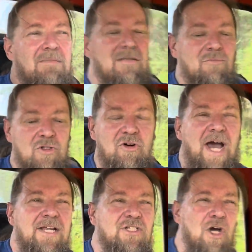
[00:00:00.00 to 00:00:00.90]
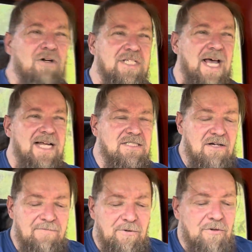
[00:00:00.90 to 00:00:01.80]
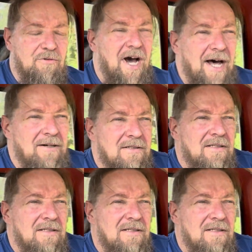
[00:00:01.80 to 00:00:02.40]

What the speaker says: We'll try to choke test on full throttle.